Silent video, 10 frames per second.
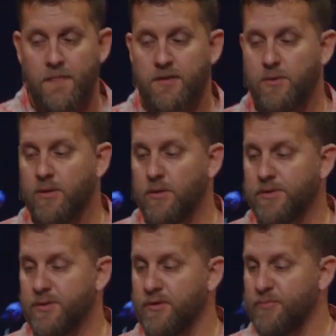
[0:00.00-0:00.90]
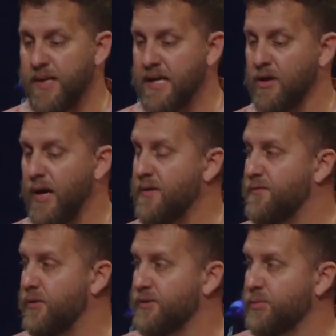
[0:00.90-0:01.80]
to a culture of being
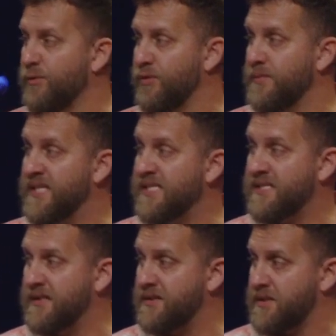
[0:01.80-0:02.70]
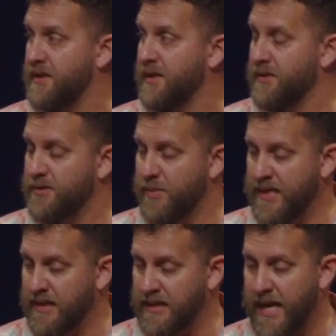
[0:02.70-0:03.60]
grateful, to move from distant to
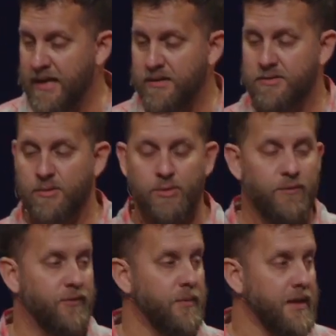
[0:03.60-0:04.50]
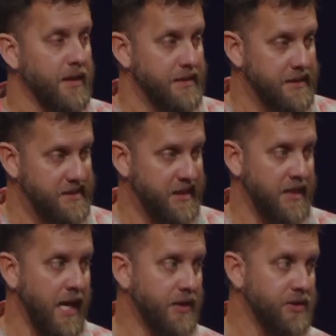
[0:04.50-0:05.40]
being engaged, to move from
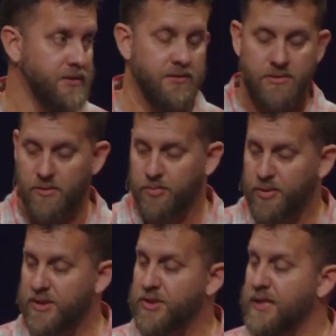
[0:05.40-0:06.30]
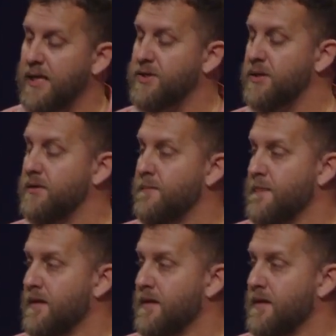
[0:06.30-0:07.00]
disconnection to appreciation.